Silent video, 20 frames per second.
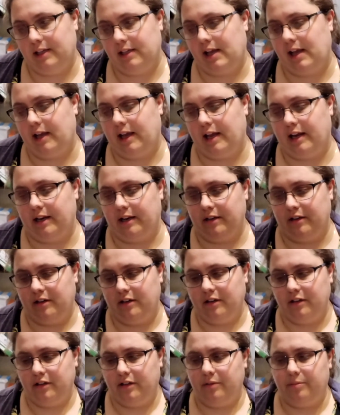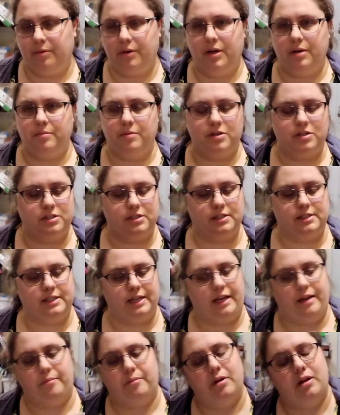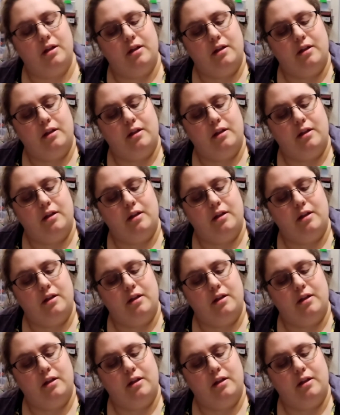Again, they're pretty much the same.